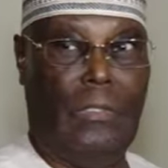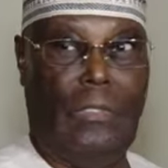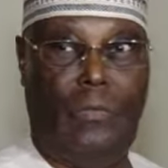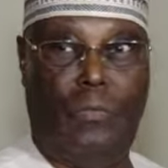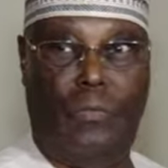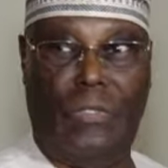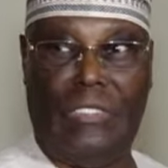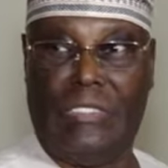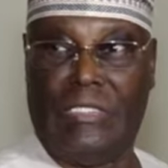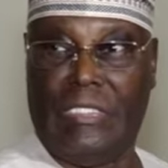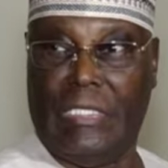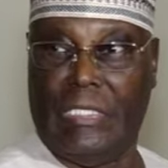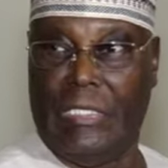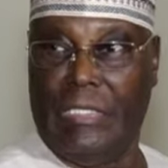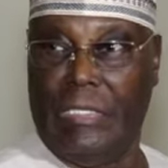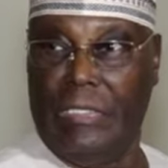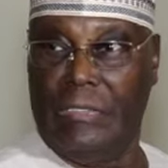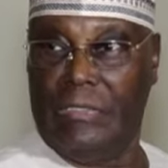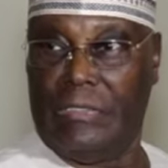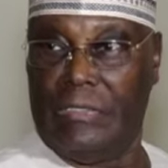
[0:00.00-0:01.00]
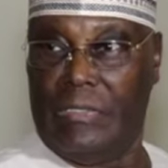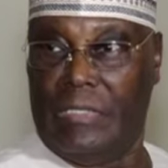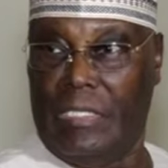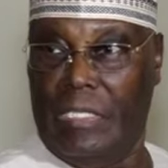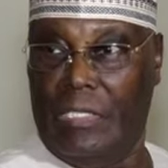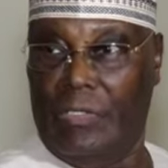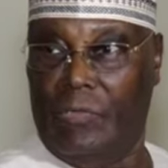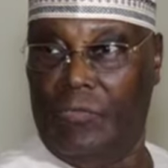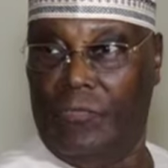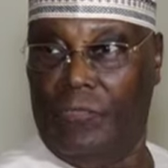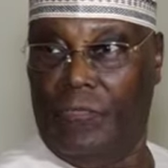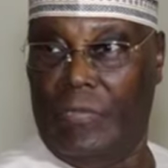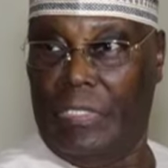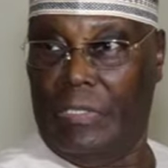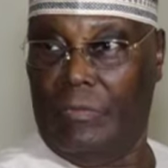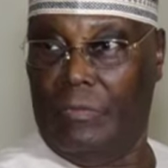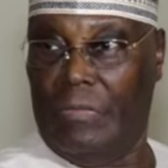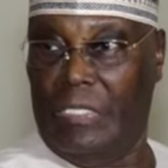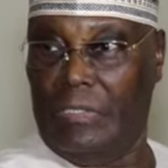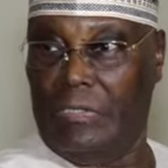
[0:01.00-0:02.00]
Once again, thank you
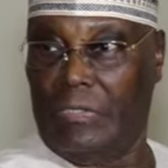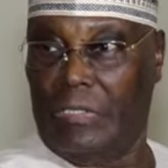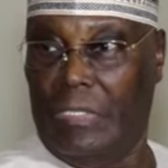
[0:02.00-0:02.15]
very much.